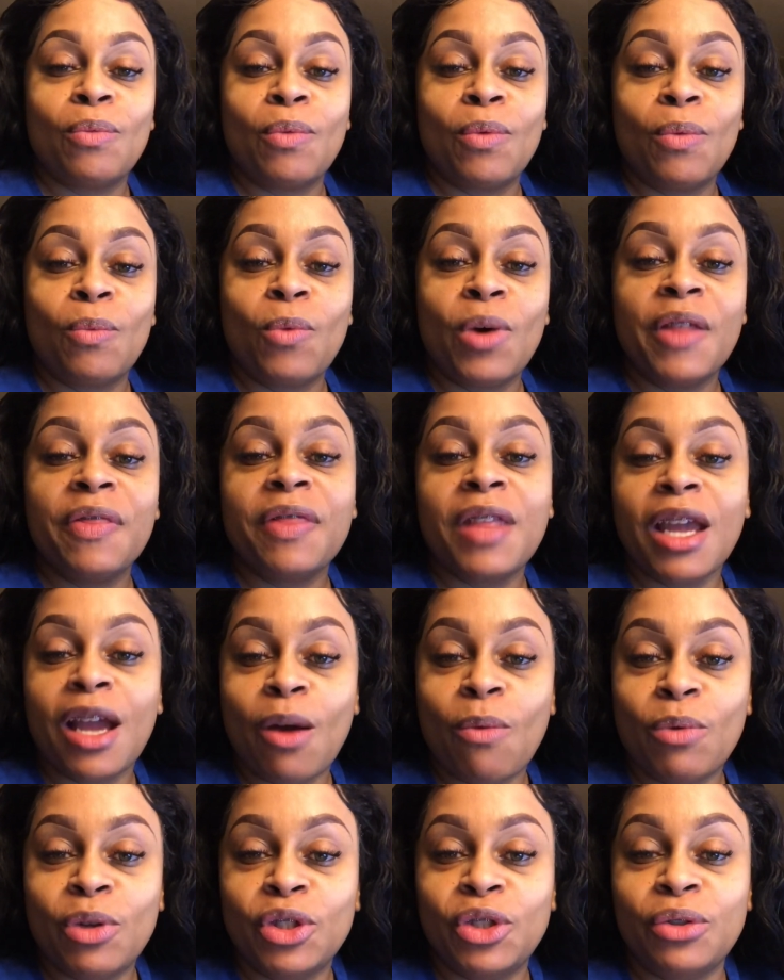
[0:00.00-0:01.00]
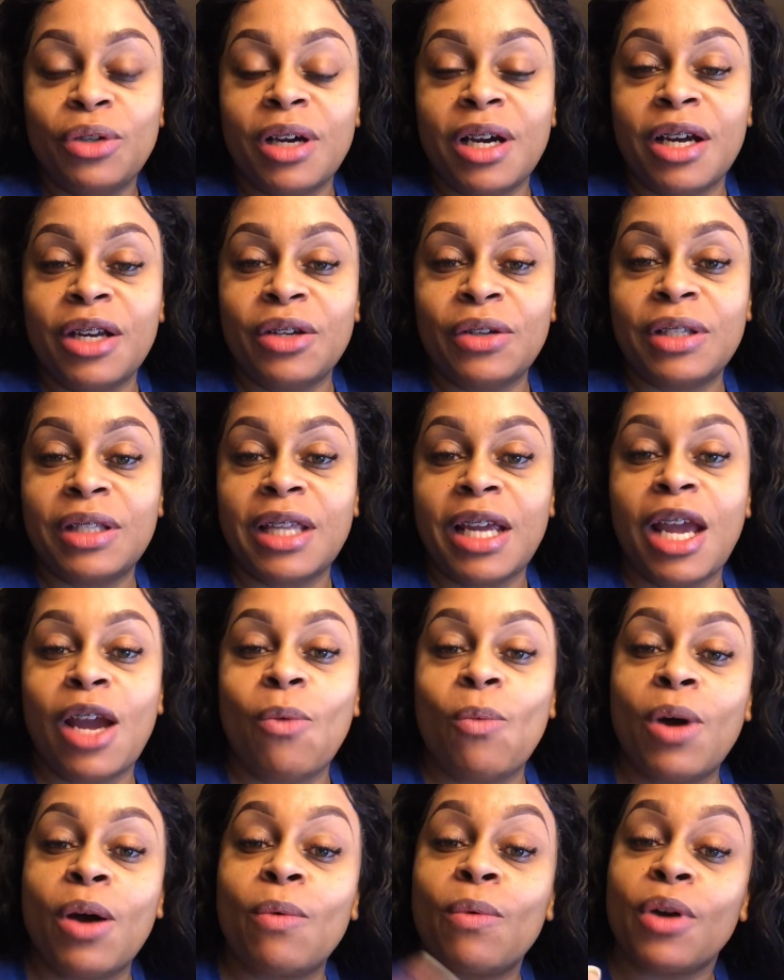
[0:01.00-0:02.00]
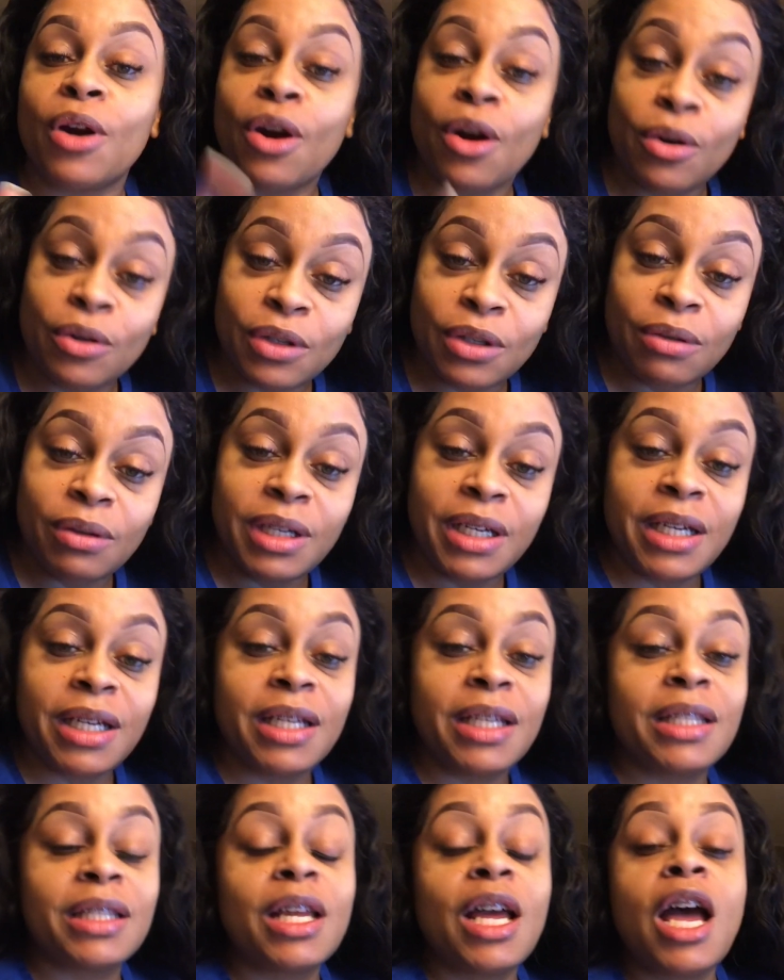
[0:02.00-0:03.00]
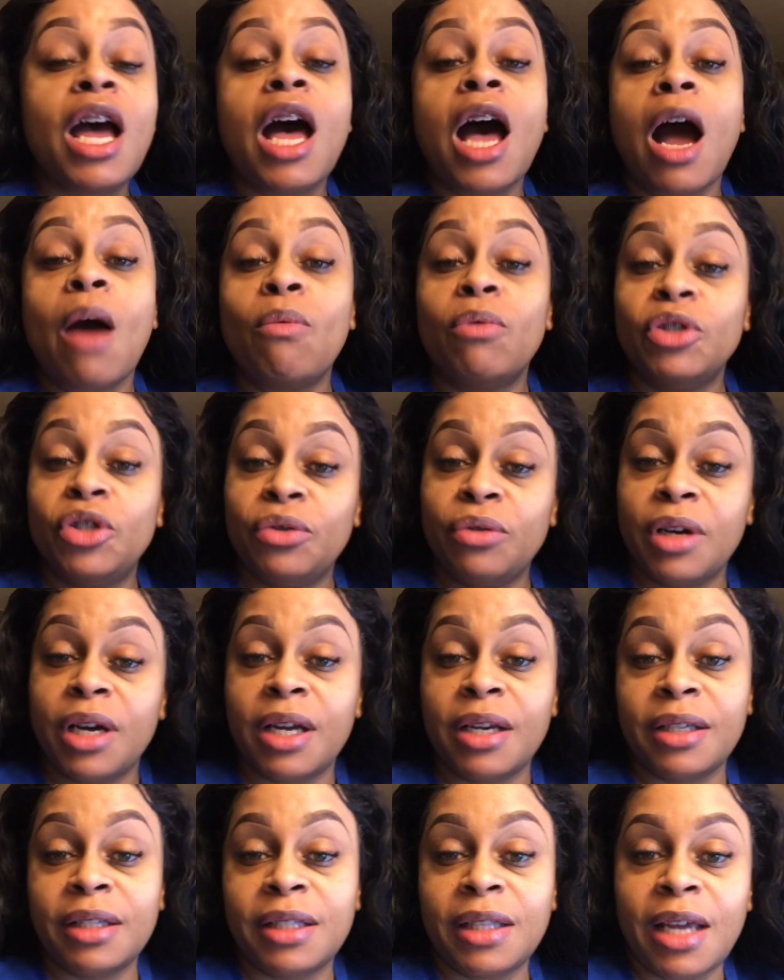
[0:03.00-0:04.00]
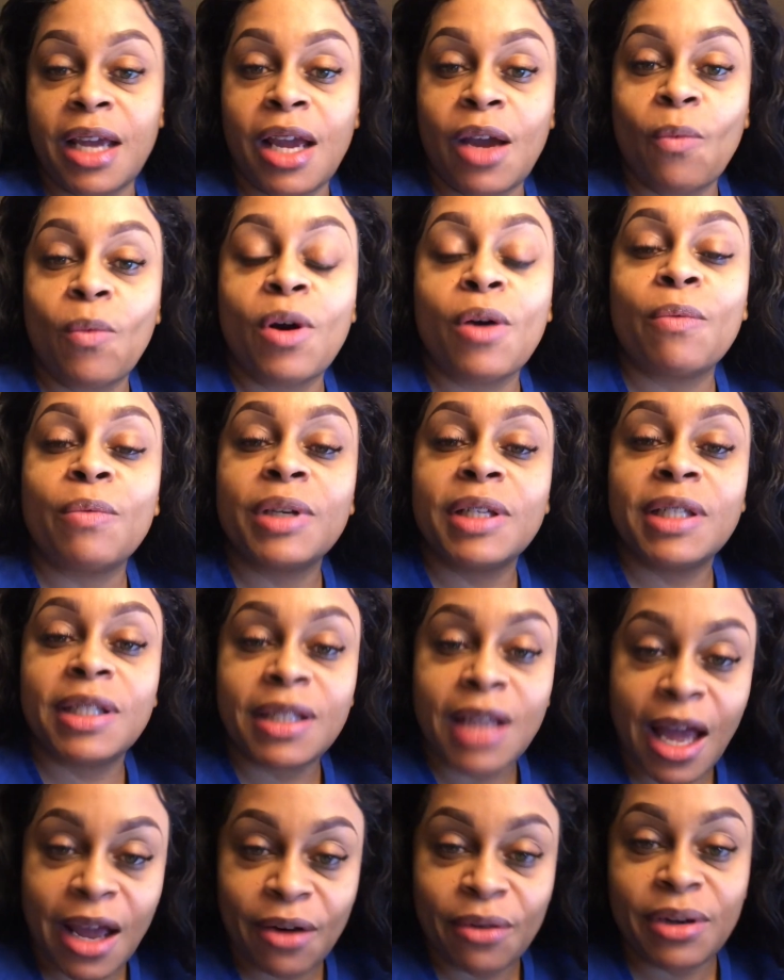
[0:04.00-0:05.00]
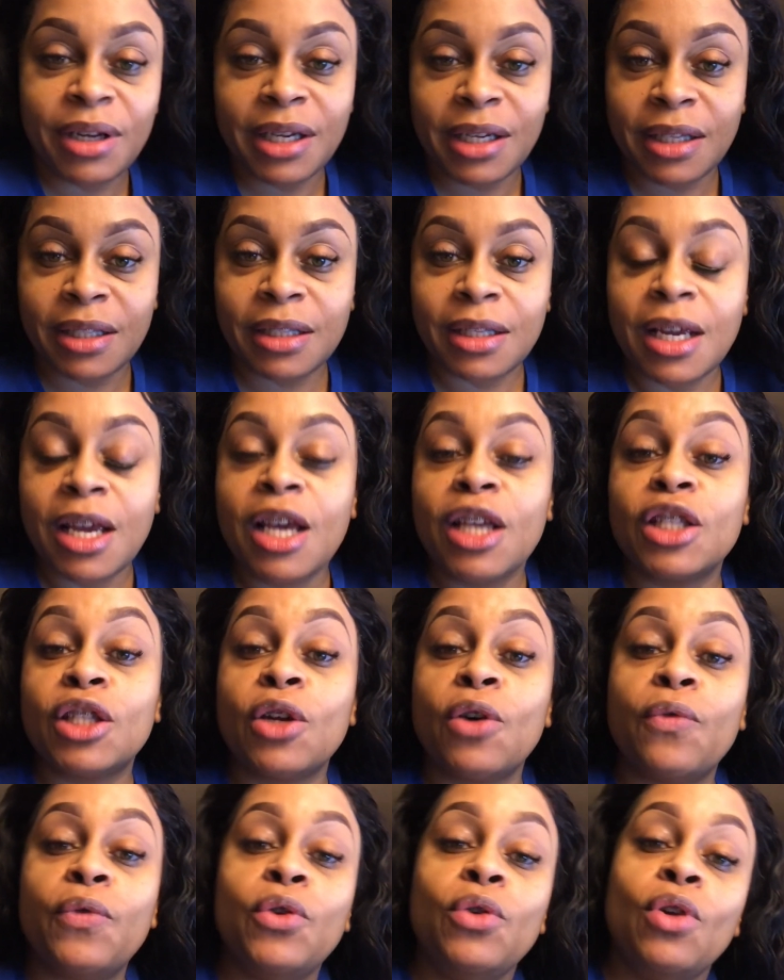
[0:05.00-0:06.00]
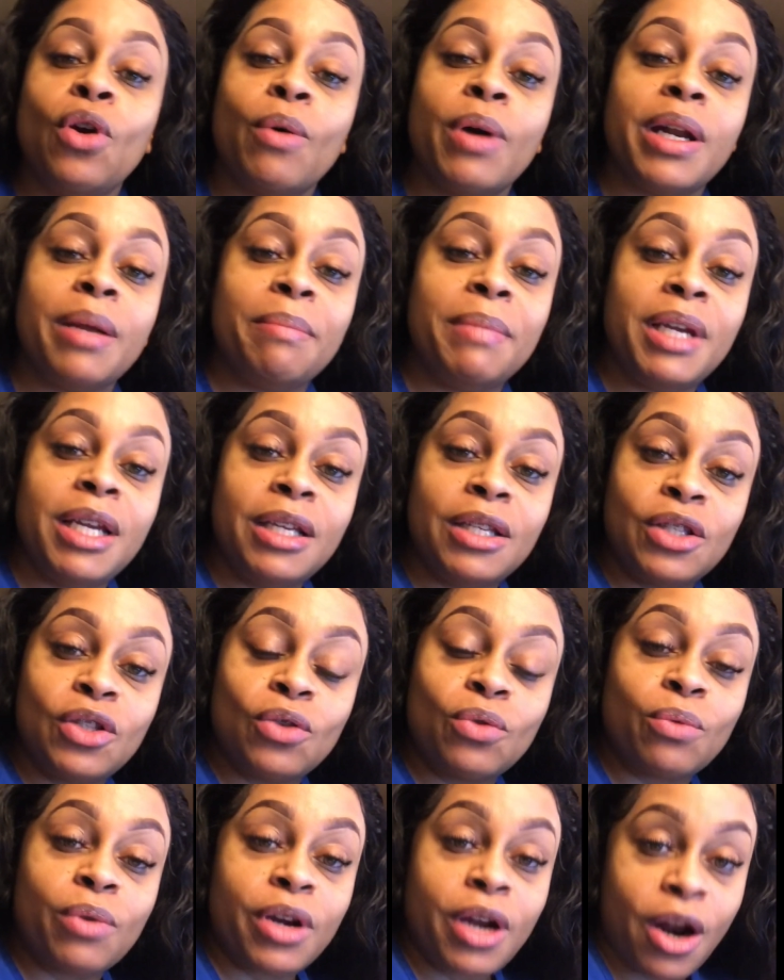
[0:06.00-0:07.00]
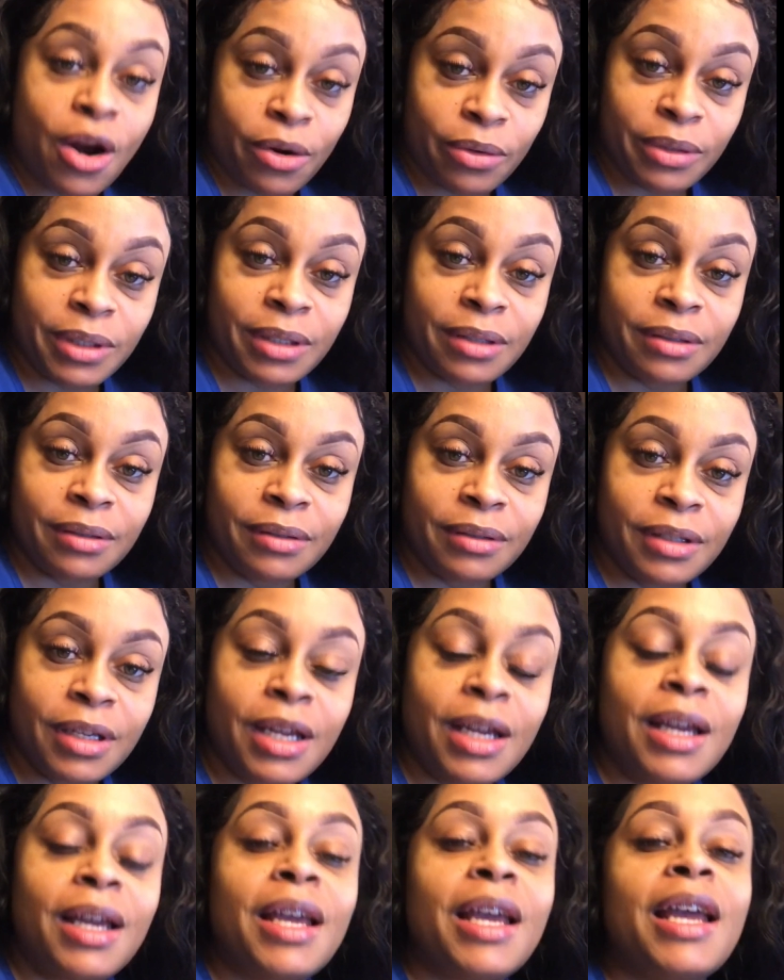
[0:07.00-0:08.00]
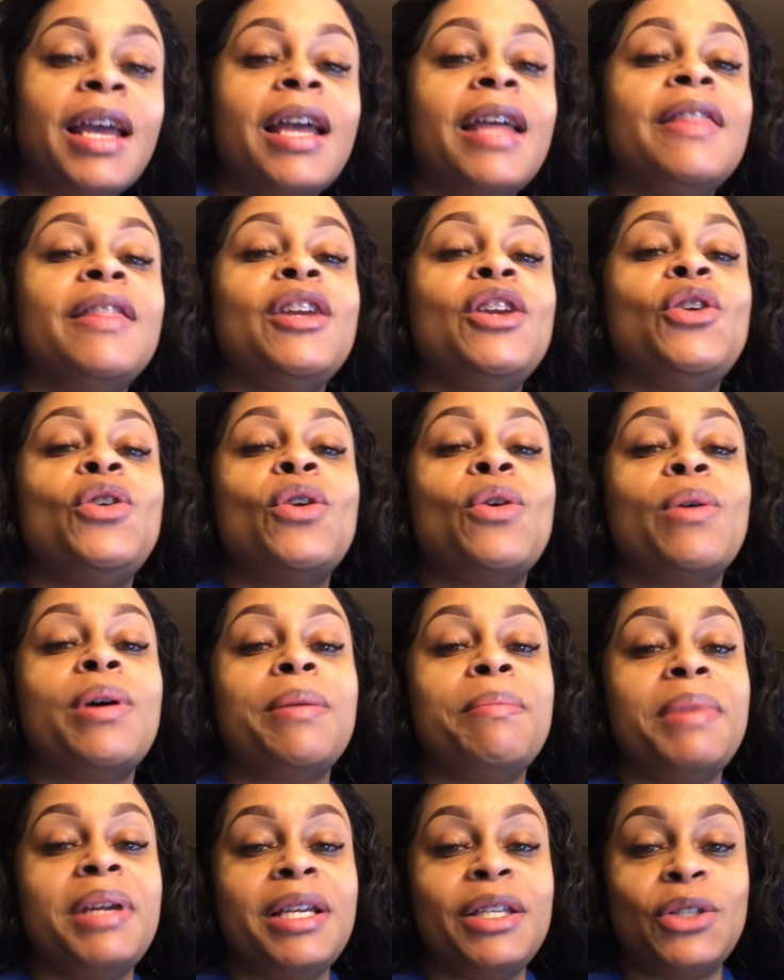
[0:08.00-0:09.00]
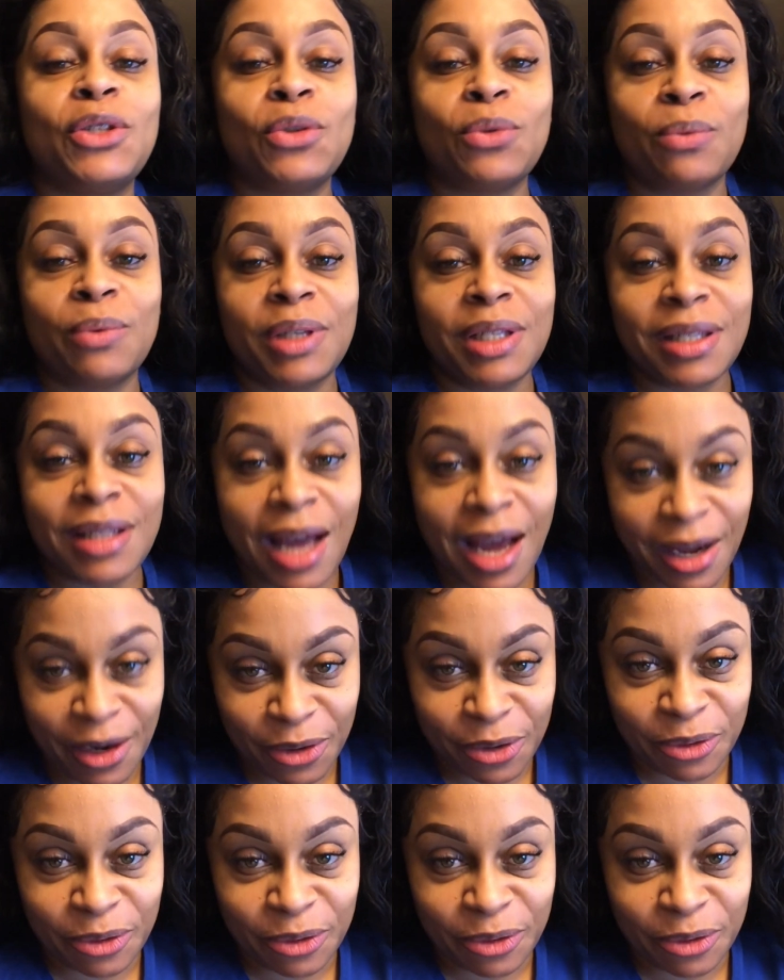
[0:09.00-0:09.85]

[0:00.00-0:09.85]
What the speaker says: one thing I want you to understand what rehearsal is, I want you to understand what recital is. So if you know what it means to rehearse, and then you know what it means to recital.